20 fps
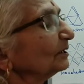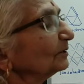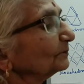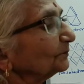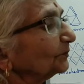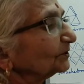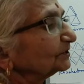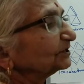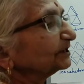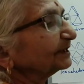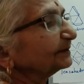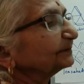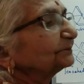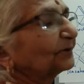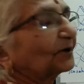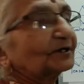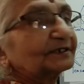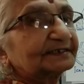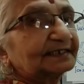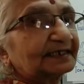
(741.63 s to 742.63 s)
put the
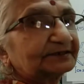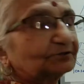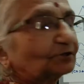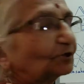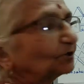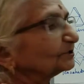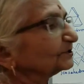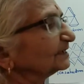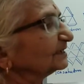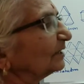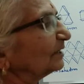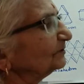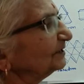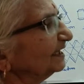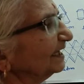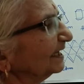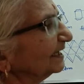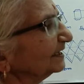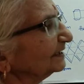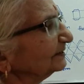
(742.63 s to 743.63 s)
point that goes down
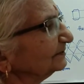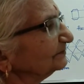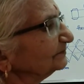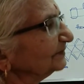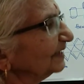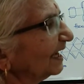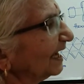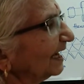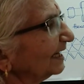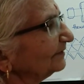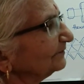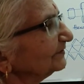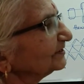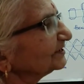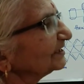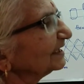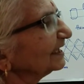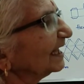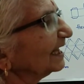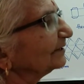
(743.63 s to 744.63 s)
here, and we
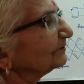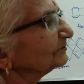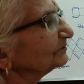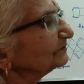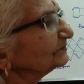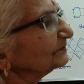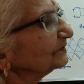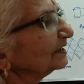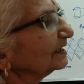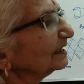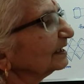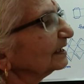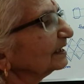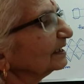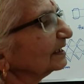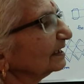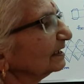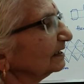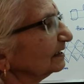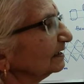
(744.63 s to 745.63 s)
shall have
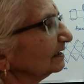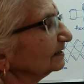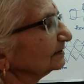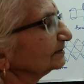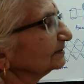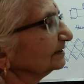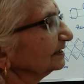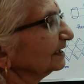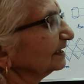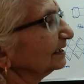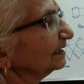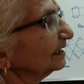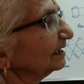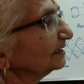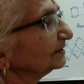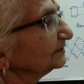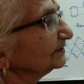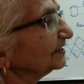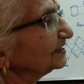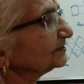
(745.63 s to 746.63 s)

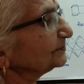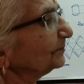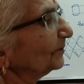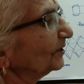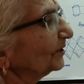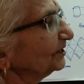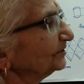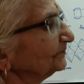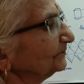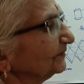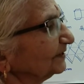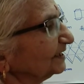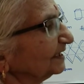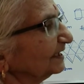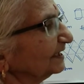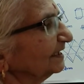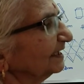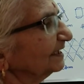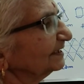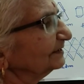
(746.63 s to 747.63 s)
this point fitting
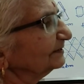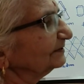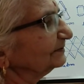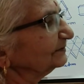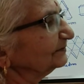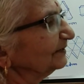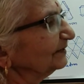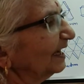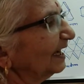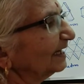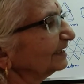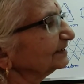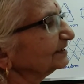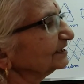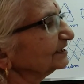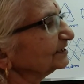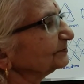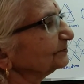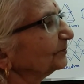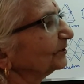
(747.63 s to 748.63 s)
here and
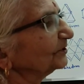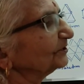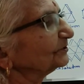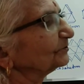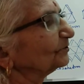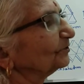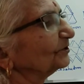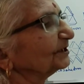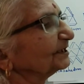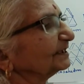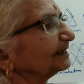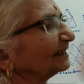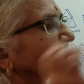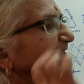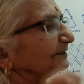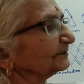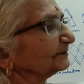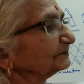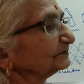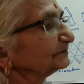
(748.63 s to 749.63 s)
this point going there.
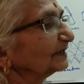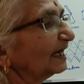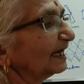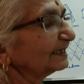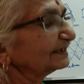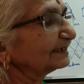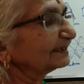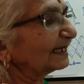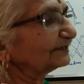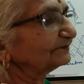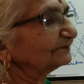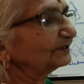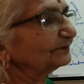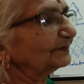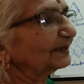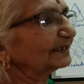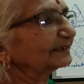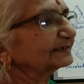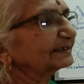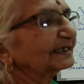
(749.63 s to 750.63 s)
And that will
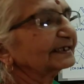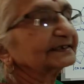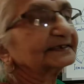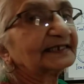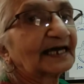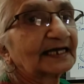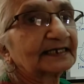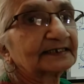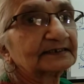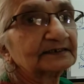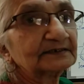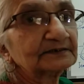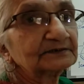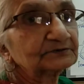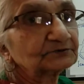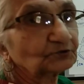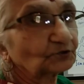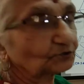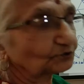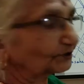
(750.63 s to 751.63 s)
make the entire
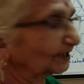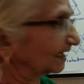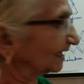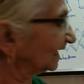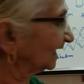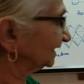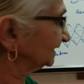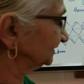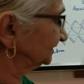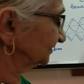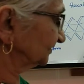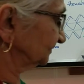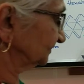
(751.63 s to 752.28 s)
dodecahedron.